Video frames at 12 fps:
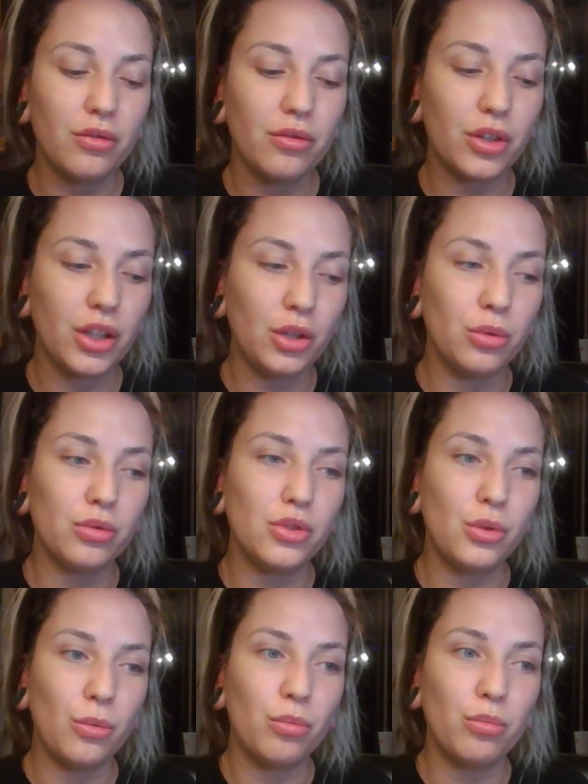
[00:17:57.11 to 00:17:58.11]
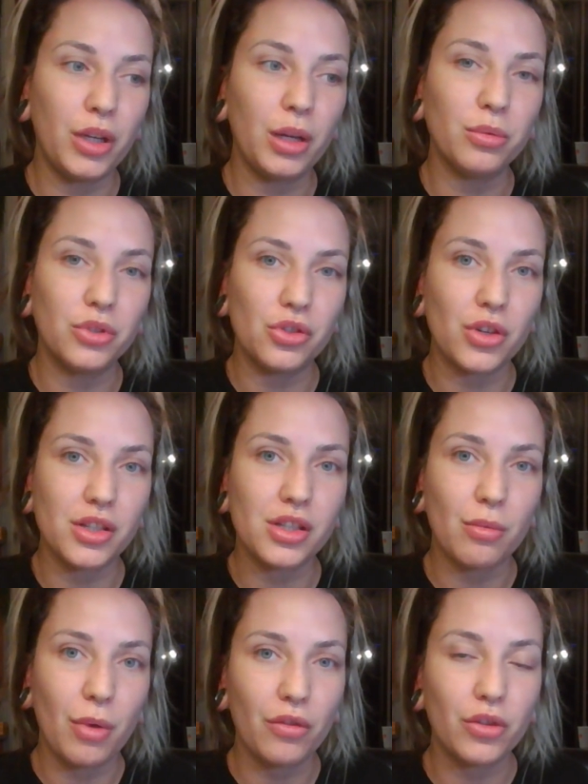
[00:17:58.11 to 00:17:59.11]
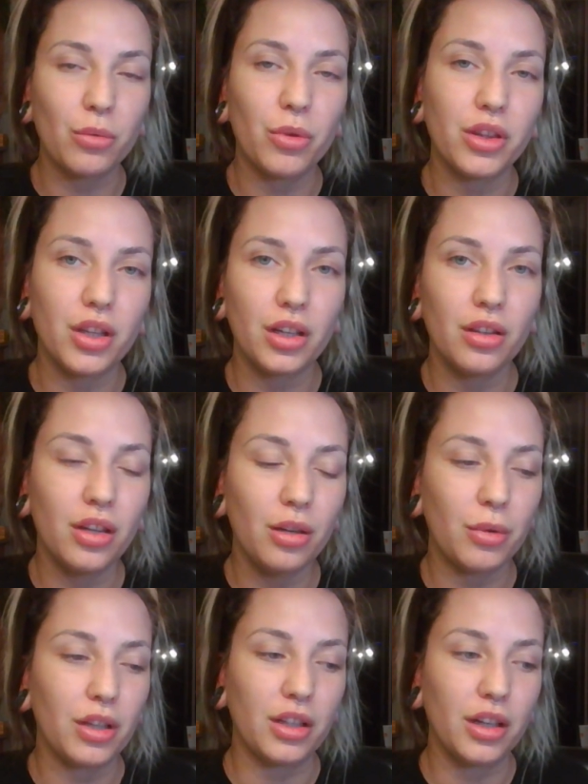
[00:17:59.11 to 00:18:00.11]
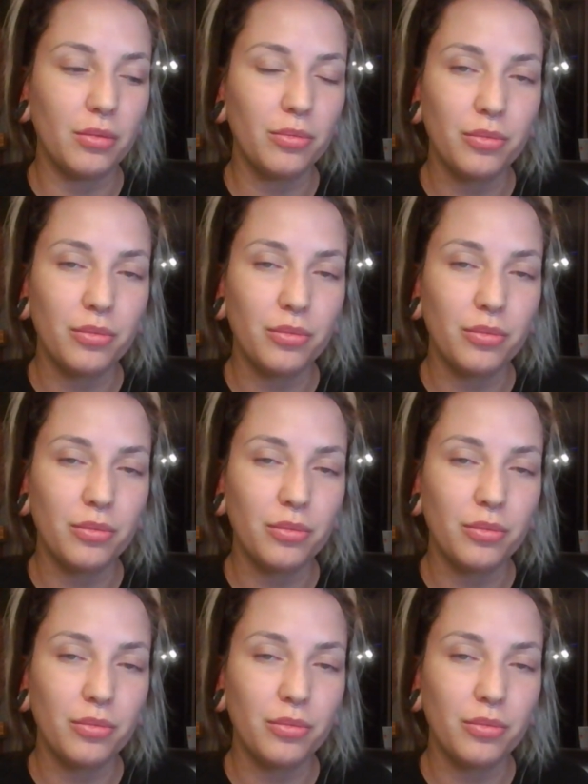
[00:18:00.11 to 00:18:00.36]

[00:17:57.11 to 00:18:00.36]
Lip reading: for you to be able to trust them after one thing. Think about that.